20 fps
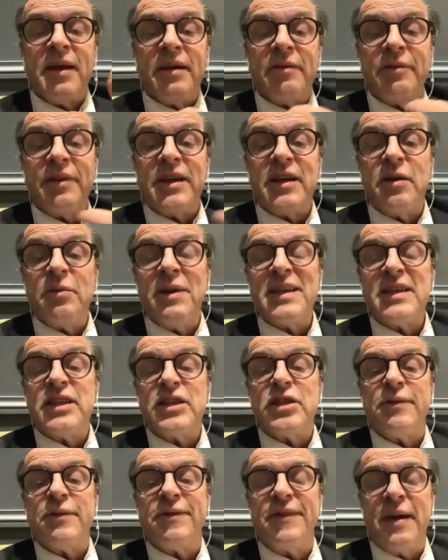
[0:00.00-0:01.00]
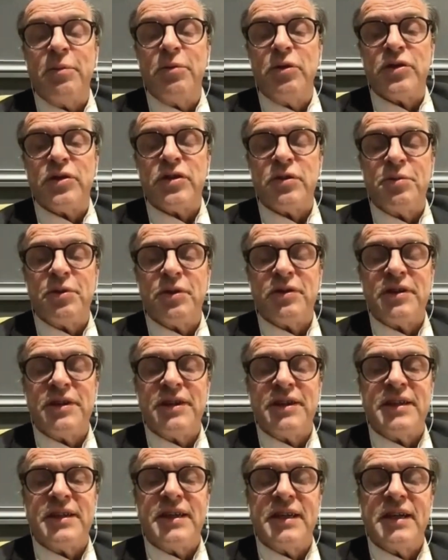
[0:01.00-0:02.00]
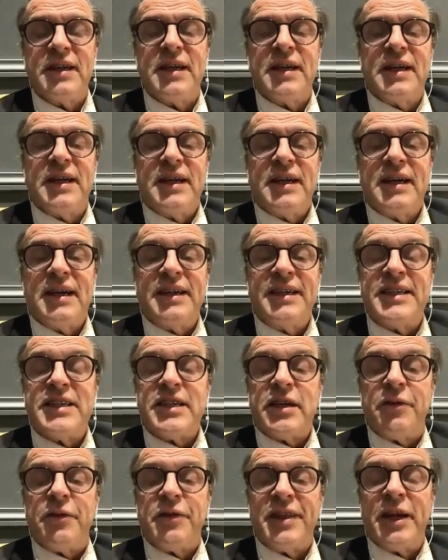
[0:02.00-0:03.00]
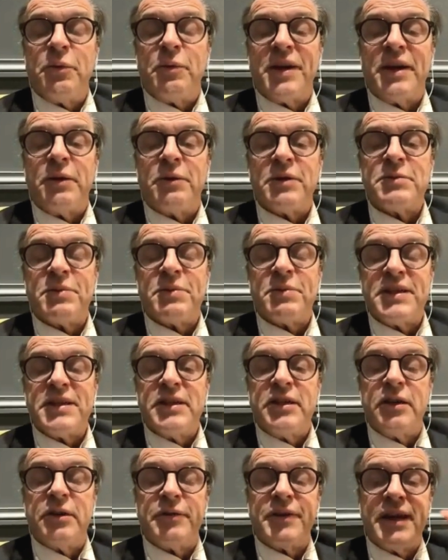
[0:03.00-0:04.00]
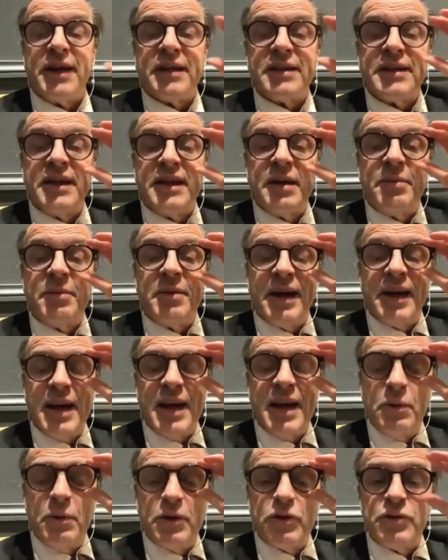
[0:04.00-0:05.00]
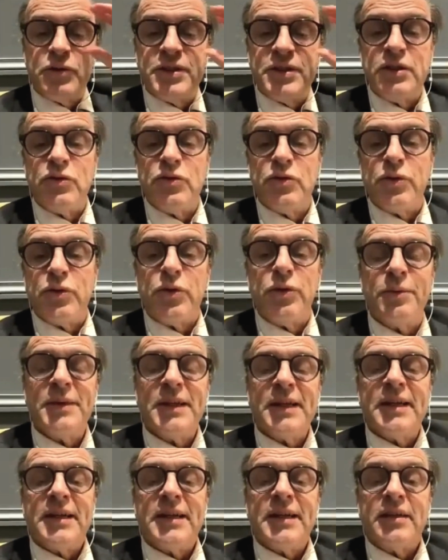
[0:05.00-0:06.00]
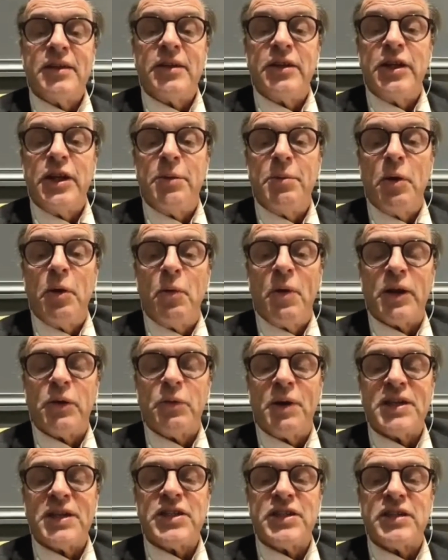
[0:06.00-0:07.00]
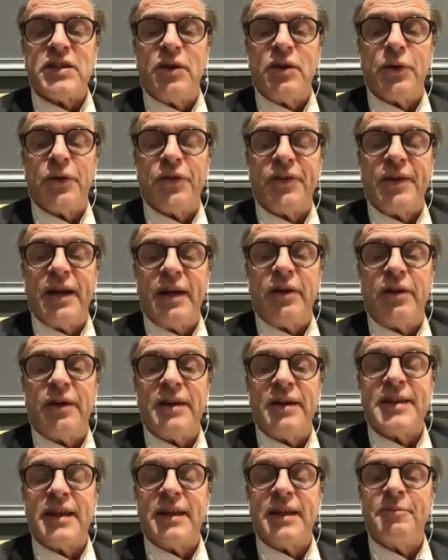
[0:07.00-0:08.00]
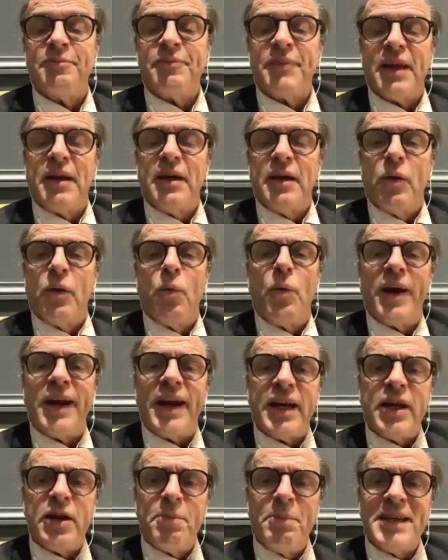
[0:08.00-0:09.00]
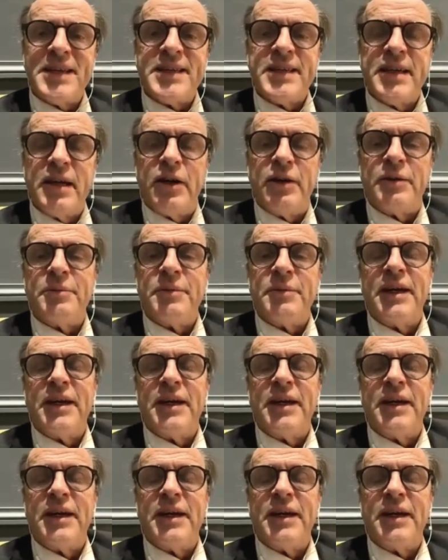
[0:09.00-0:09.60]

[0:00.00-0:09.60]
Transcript: Re-commerce is a fabulous opportunity. I discovered that when I was president of Cartier in America. I went to see Tourneau, the #1 watch wholesaler, and said, what are your bestseller?